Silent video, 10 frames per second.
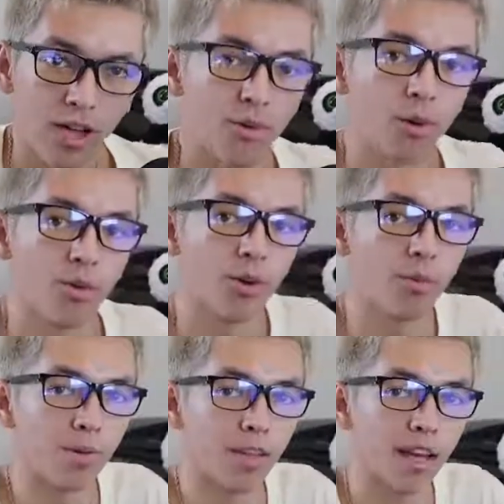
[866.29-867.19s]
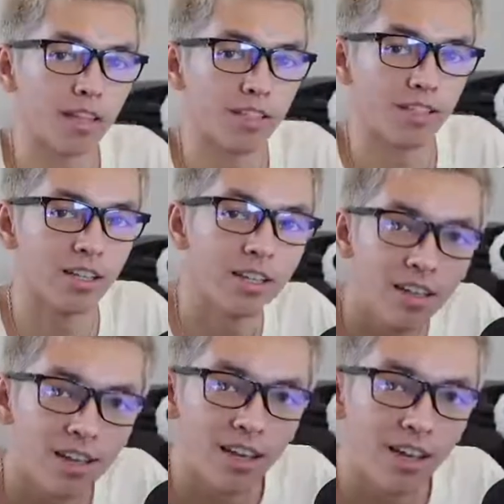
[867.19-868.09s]
Okay, what do I mean by that is,
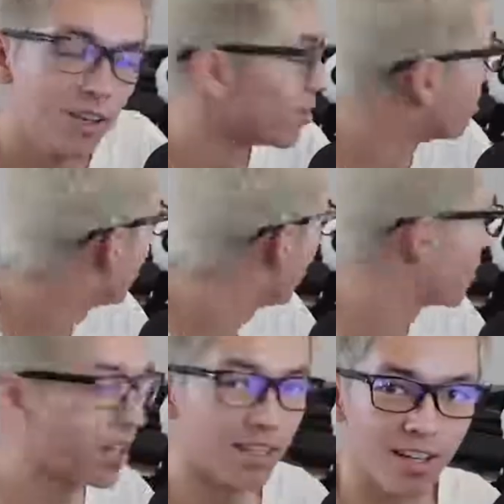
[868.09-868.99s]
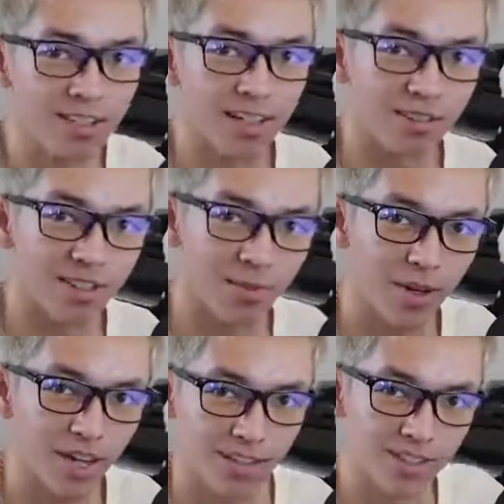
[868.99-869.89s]
oh, hey, we got Dante over there in the
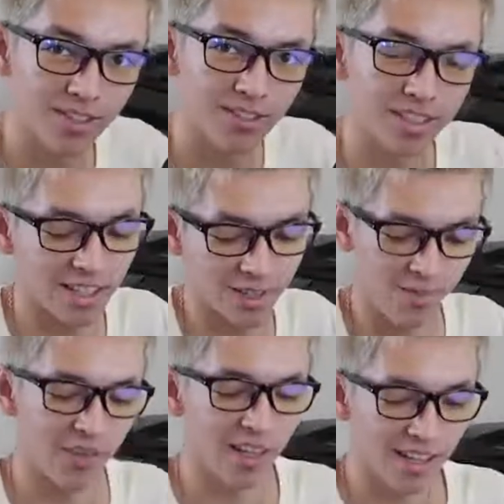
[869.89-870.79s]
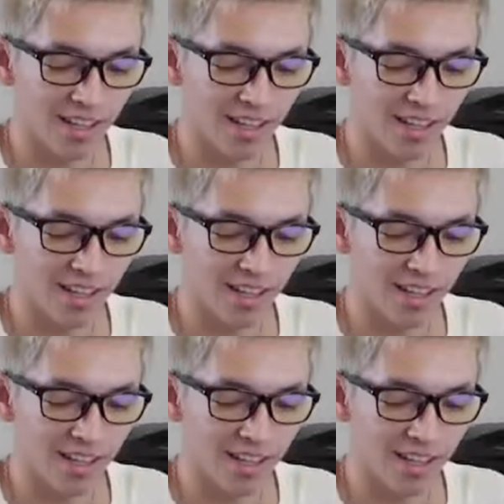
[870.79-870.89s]
back. I just noticed. Where